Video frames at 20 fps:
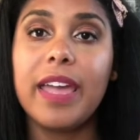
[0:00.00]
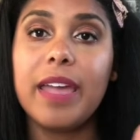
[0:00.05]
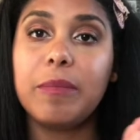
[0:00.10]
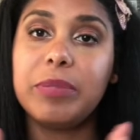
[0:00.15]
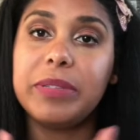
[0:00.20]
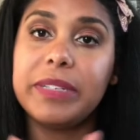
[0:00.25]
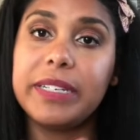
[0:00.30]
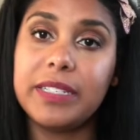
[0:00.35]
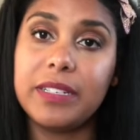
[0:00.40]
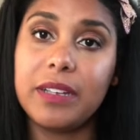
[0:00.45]
And
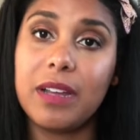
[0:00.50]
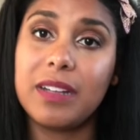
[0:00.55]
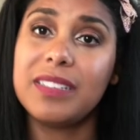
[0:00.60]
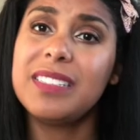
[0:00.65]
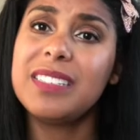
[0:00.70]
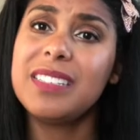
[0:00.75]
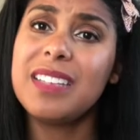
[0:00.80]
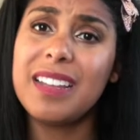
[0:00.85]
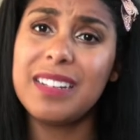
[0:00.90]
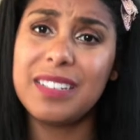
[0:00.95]
please, y'all,
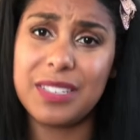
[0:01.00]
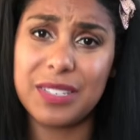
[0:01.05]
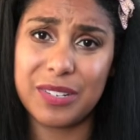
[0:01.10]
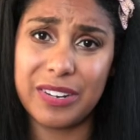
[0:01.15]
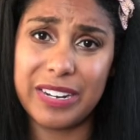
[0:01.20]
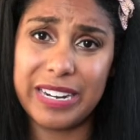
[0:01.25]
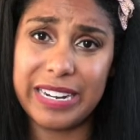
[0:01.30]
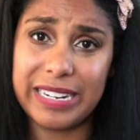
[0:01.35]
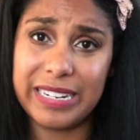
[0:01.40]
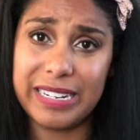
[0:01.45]

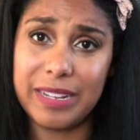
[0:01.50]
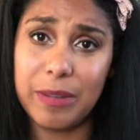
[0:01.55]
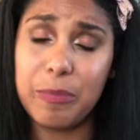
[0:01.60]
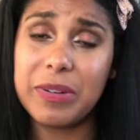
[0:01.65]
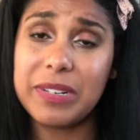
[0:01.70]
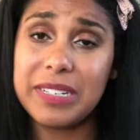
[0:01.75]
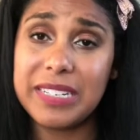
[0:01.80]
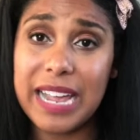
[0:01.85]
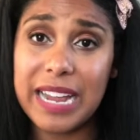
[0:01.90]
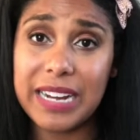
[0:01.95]
sunscreen.
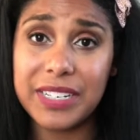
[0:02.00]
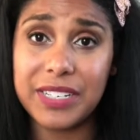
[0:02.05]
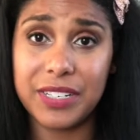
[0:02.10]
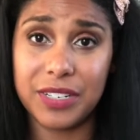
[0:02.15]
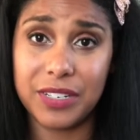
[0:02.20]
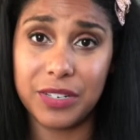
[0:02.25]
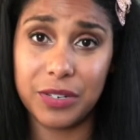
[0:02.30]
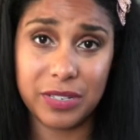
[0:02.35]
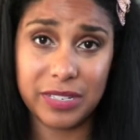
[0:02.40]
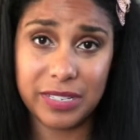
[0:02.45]
Protect
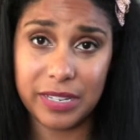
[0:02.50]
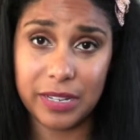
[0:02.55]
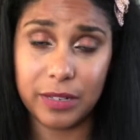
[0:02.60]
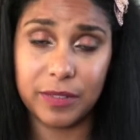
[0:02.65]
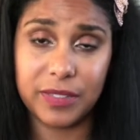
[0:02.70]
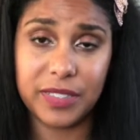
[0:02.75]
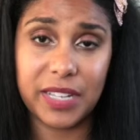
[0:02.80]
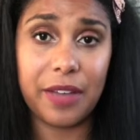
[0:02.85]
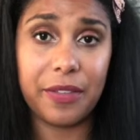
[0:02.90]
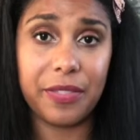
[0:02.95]

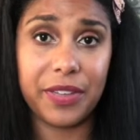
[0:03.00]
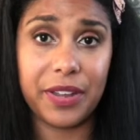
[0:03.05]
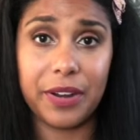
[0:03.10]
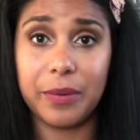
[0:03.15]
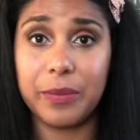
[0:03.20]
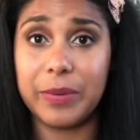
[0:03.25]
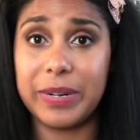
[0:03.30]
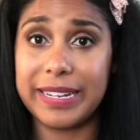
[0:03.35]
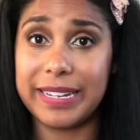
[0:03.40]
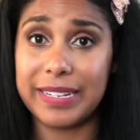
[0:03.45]
yourselves out
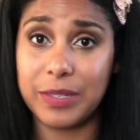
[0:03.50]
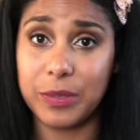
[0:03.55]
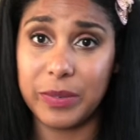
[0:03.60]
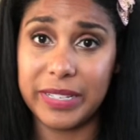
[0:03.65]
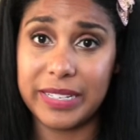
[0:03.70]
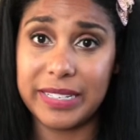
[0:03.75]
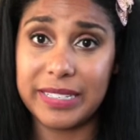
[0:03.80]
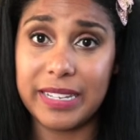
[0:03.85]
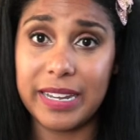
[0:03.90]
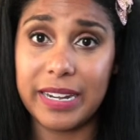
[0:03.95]
there when it gets
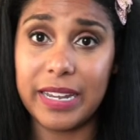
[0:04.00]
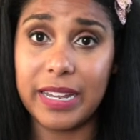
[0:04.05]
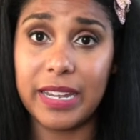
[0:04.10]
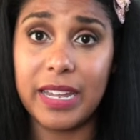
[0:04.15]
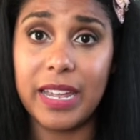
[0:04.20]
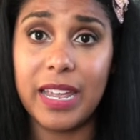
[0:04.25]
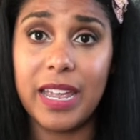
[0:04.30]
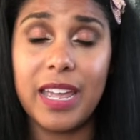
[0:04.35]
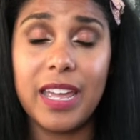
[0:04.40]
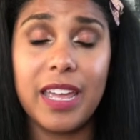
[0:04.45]
really sunny.